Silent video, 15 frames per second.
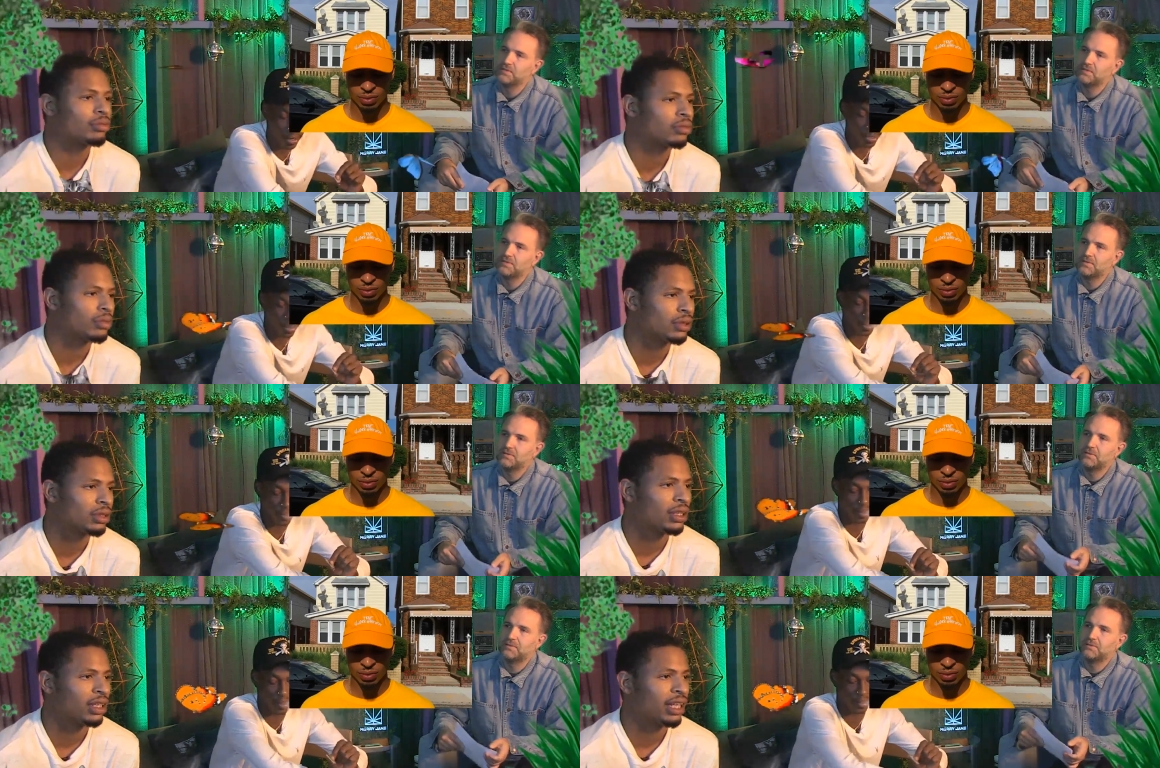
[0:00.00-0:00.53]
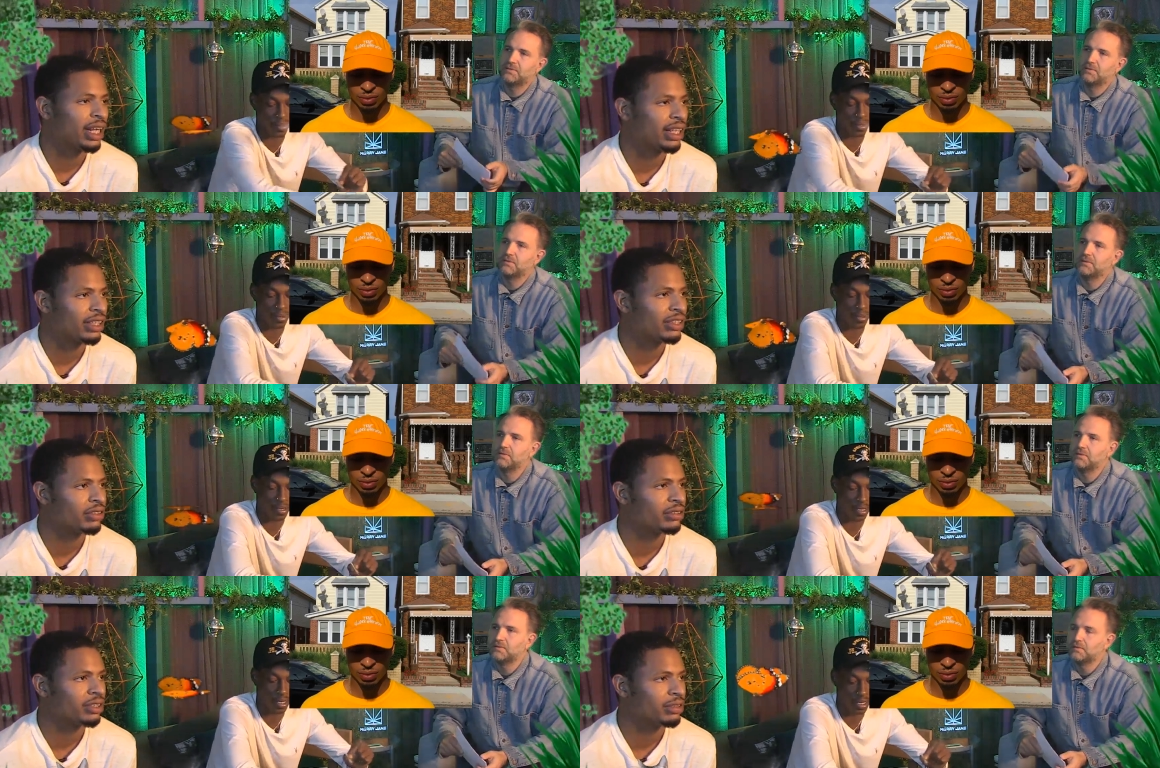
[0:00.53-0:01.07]
Speaker 1: It's a lot of
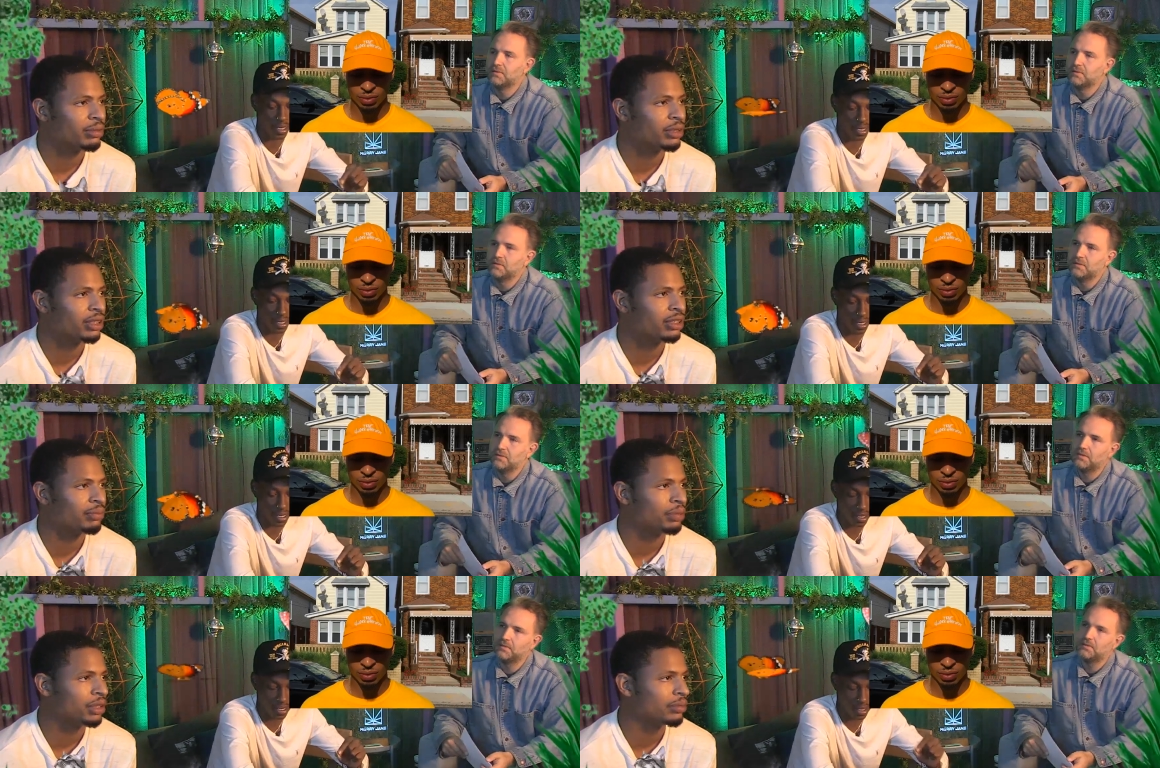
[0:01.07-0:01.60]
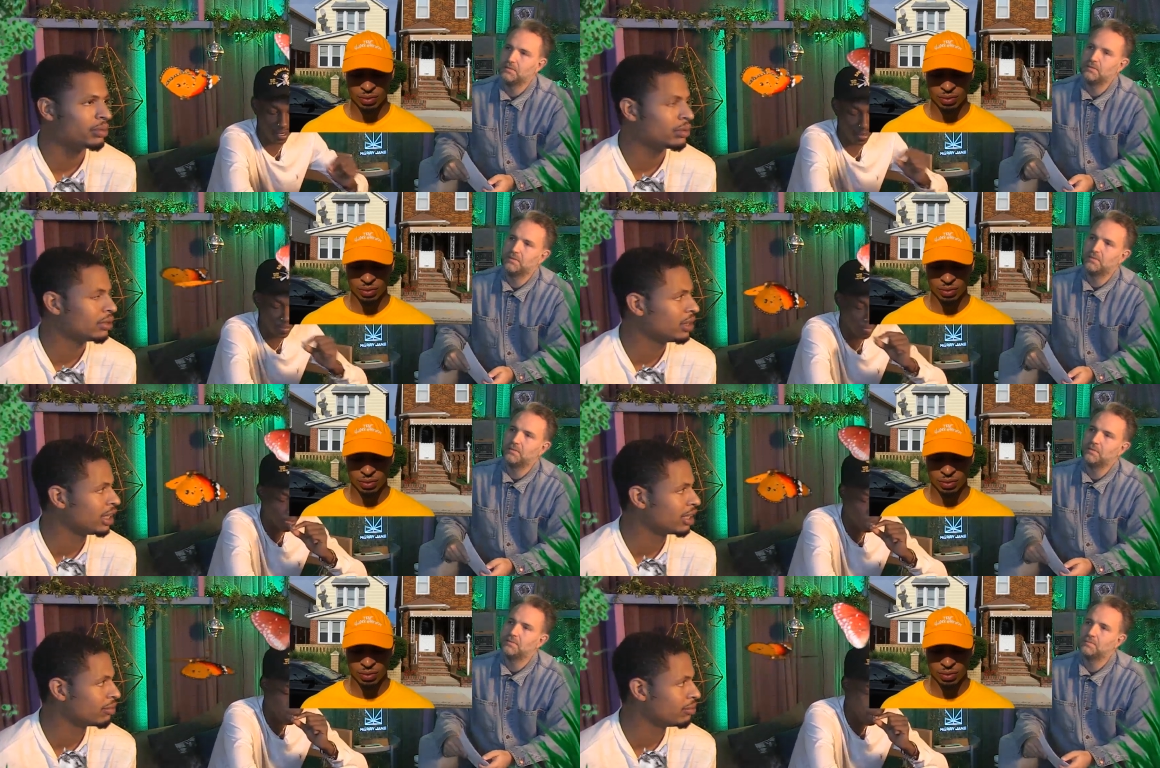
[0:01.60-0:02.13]
Caribbean people
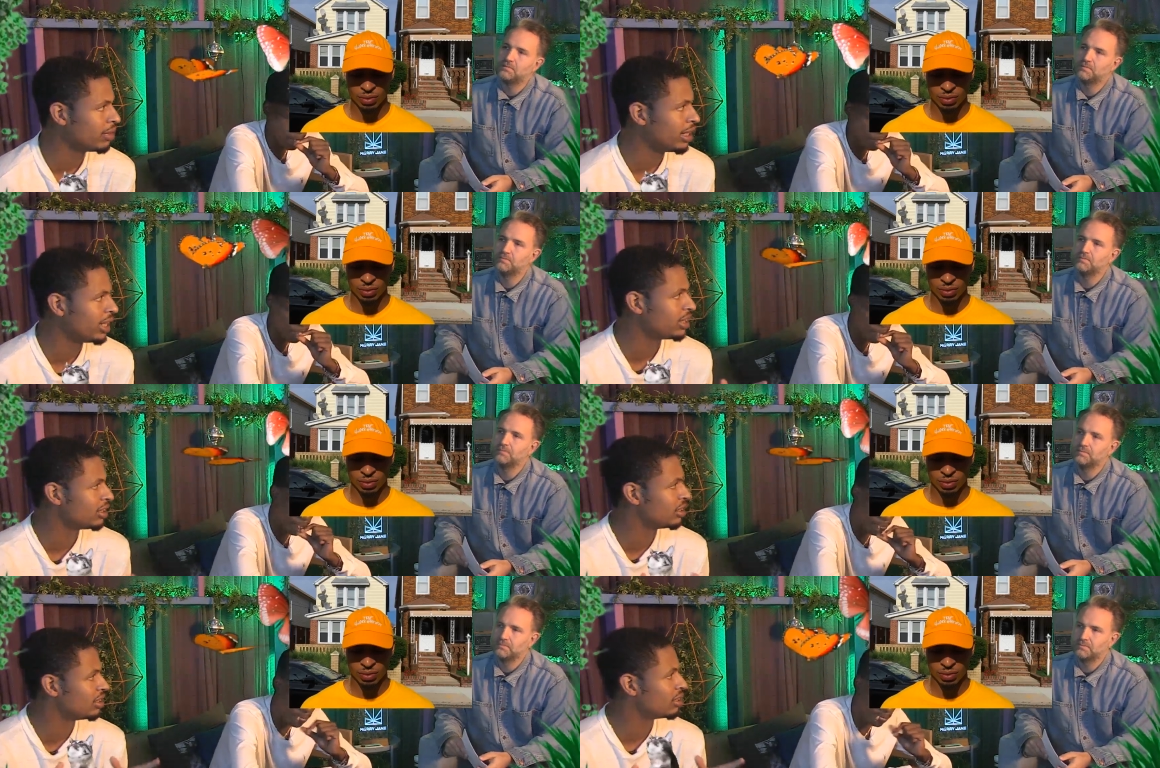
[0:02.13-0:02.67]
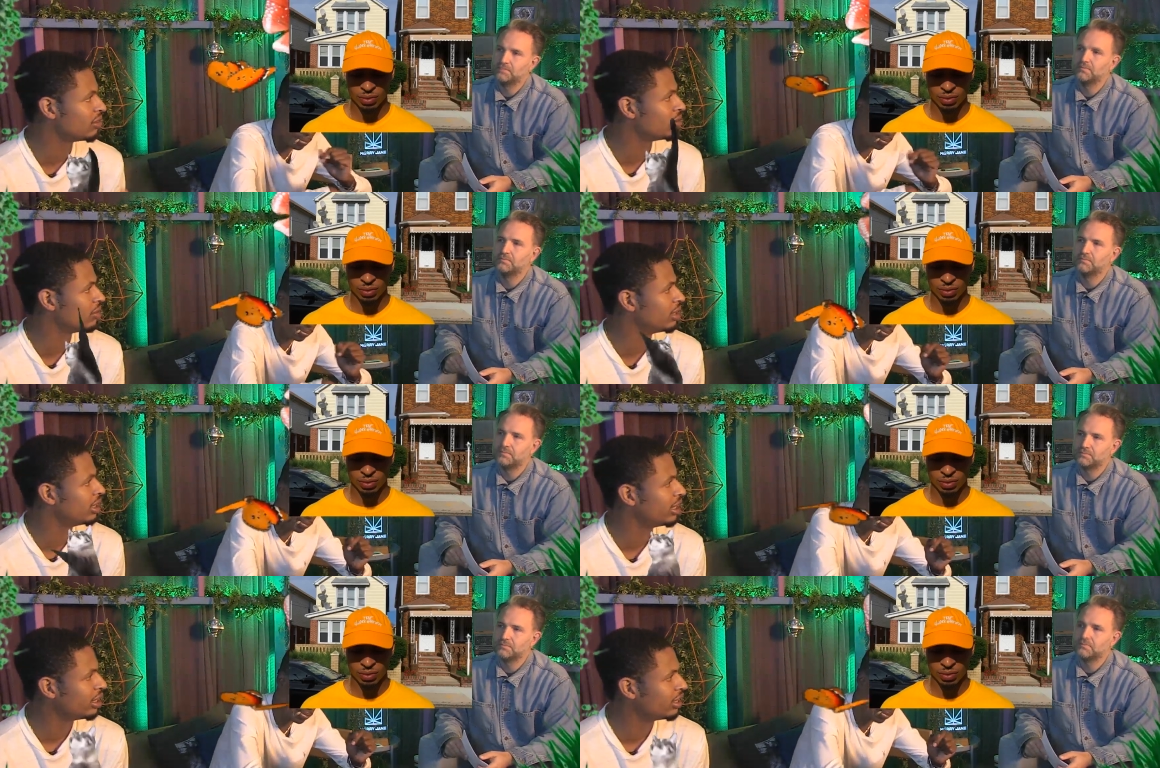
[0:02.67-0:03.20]
like mashed into
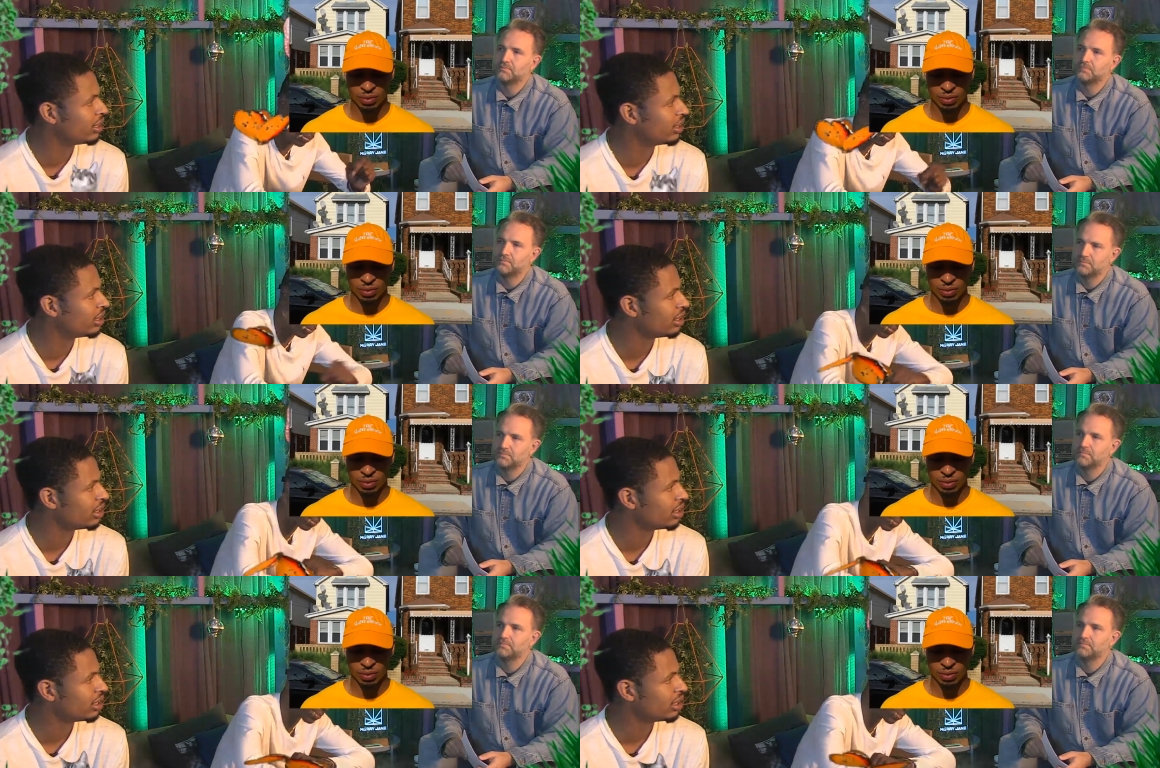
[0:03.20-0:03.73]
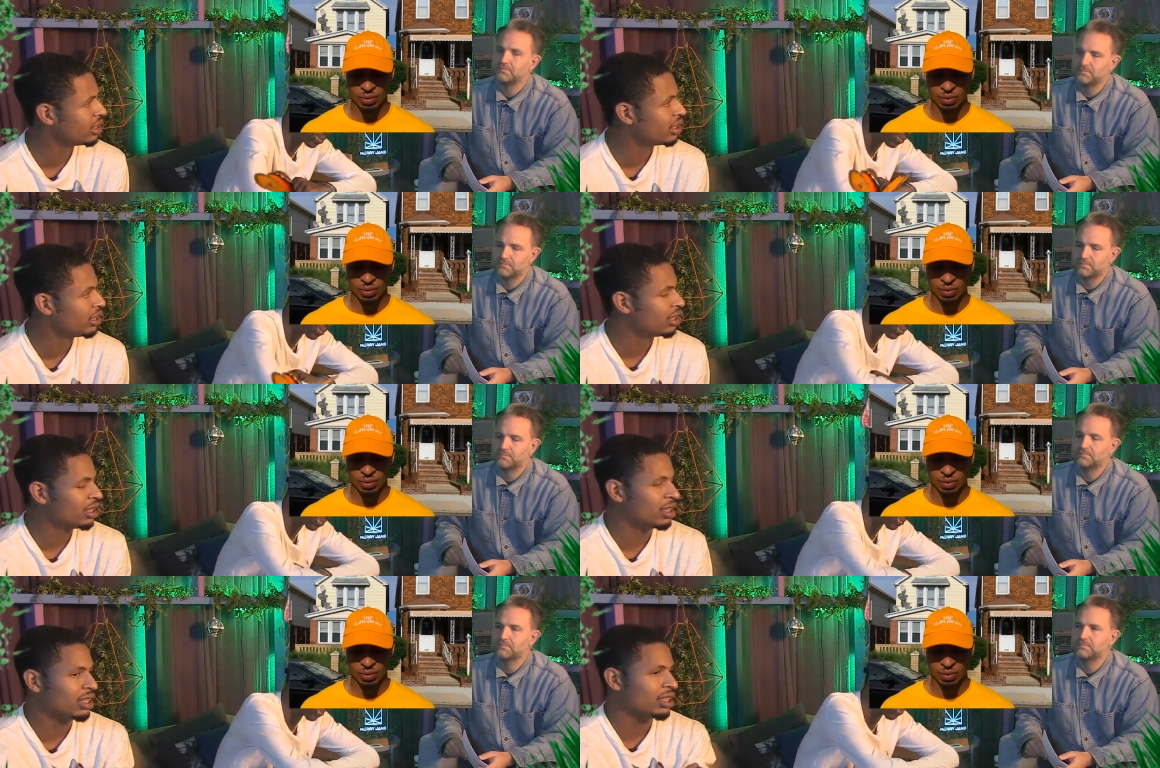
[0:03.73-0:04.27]
one area.
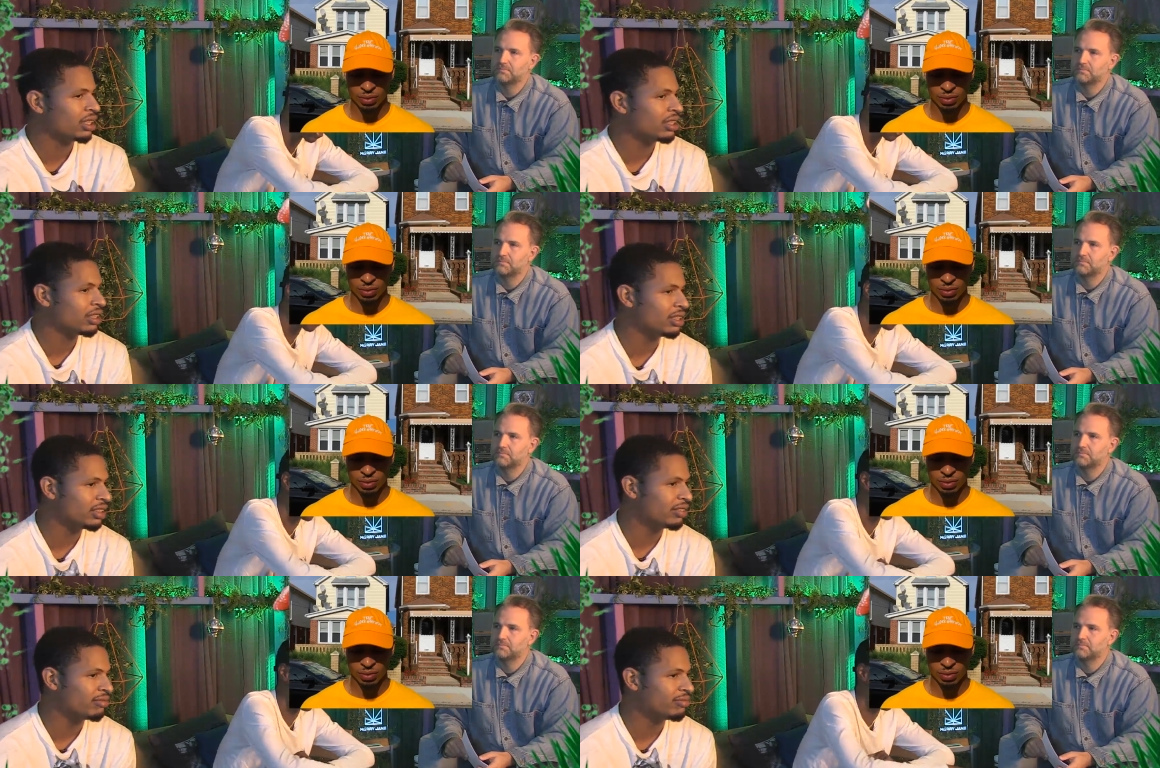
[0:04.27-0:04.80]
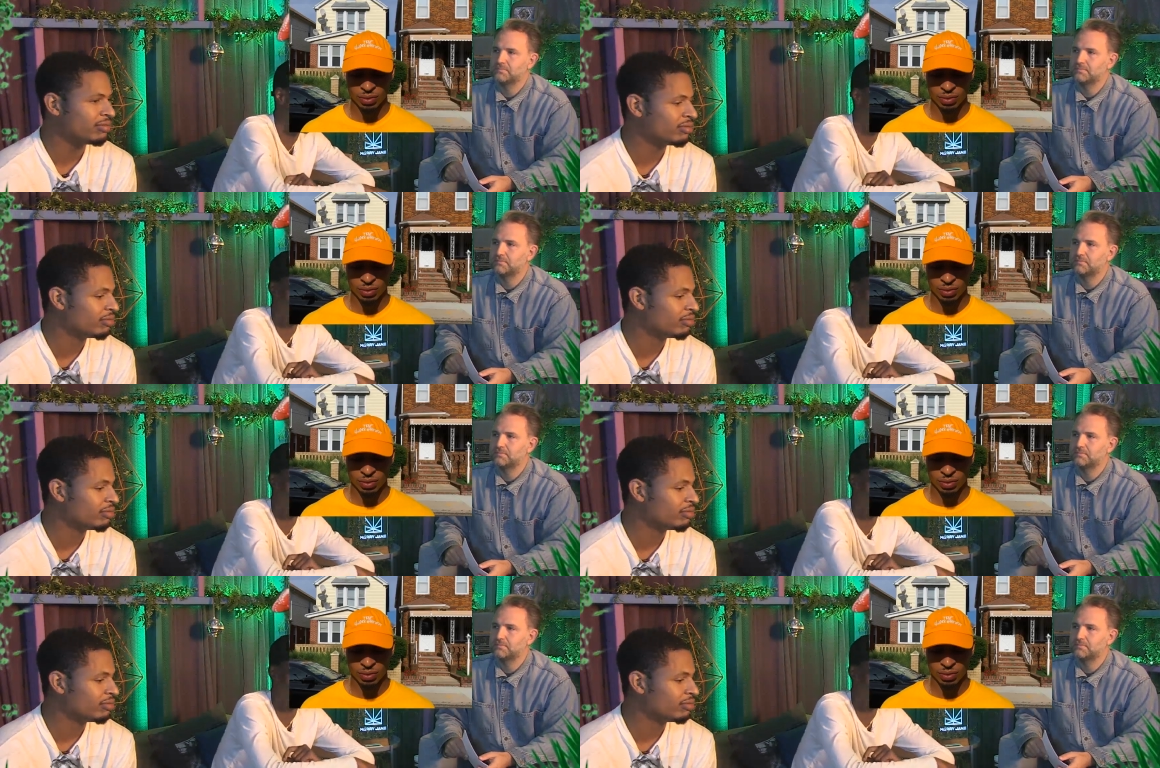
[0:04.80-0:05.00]
Um, uh,